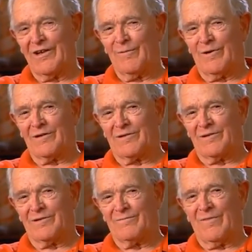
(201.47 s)
But
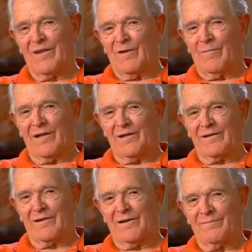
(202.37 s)
um, by the
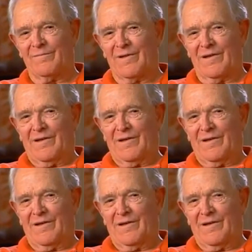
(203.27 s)
time